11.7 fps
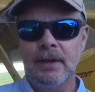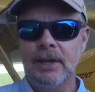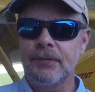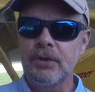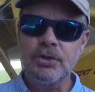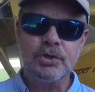
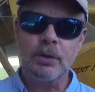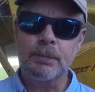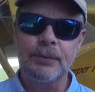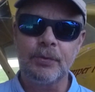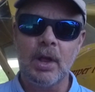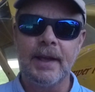If you shouldn't
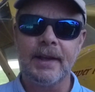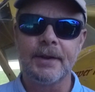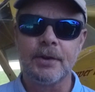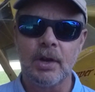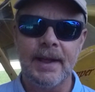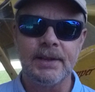be flying
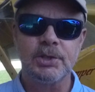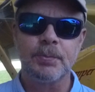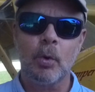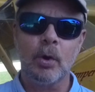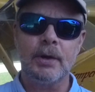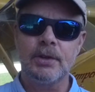under light
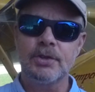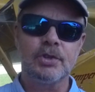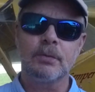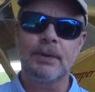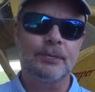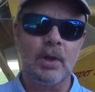sport, you
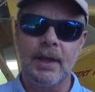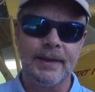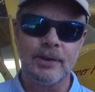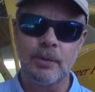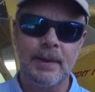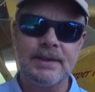shouldn't be flying
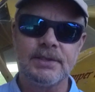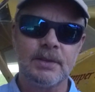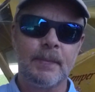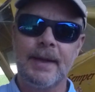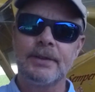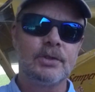under basic
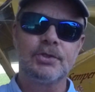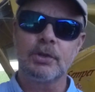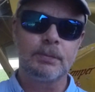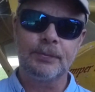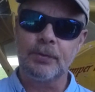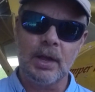med, you
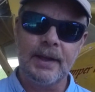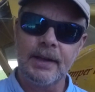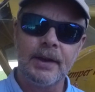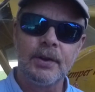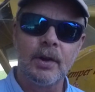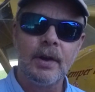shouldn't be flying
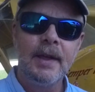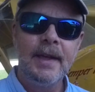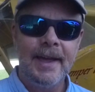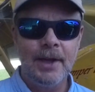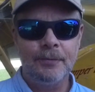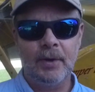under
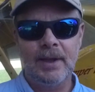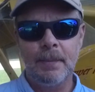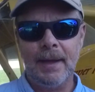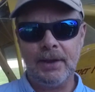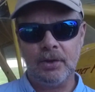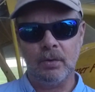FAA
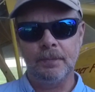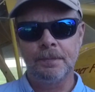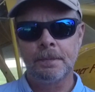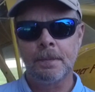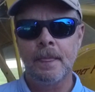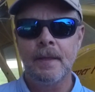medical.
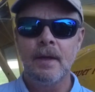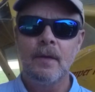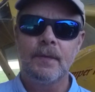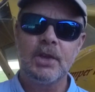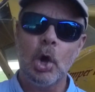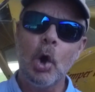
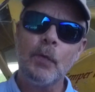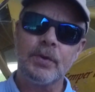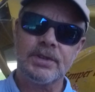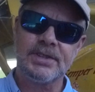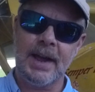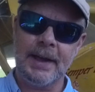The
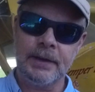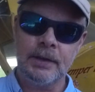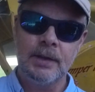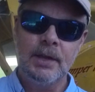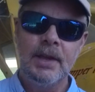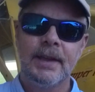oversight
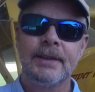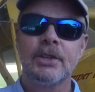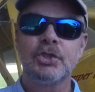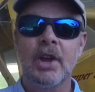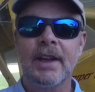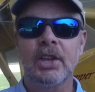into
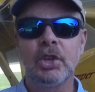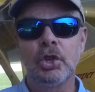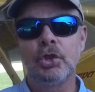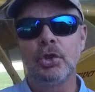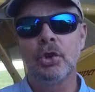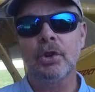
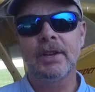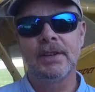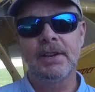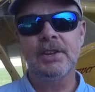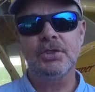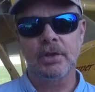checking your
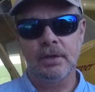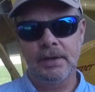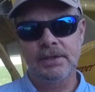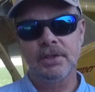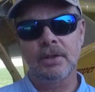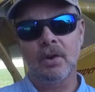condition
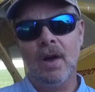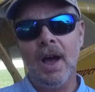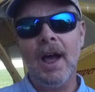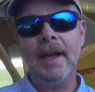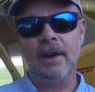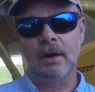is a little
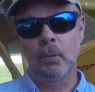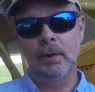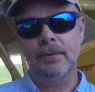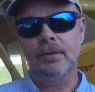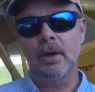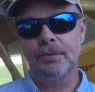higher
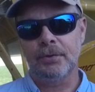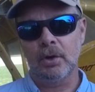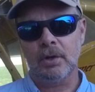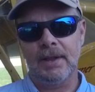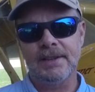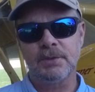with a
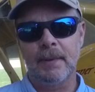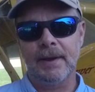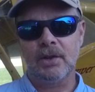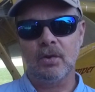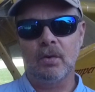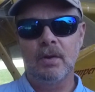third-class
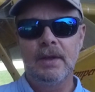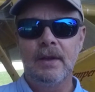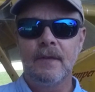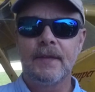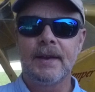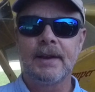medical
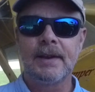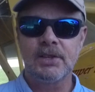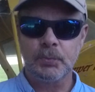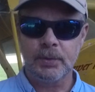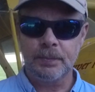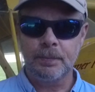than it
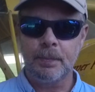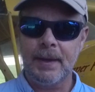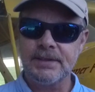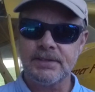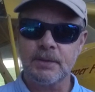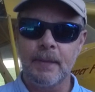is with
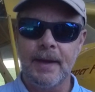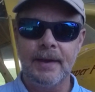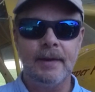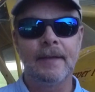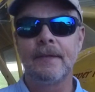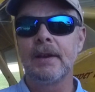basic
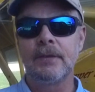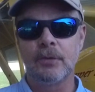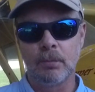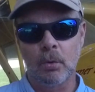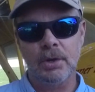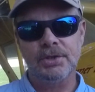med, and then
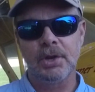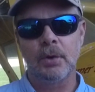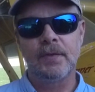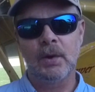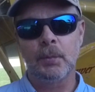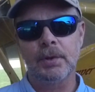even more so
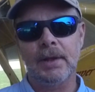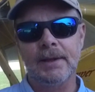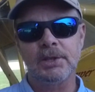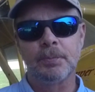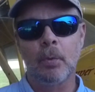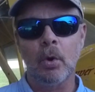than with
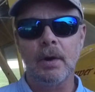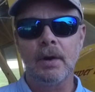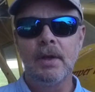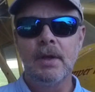light sport.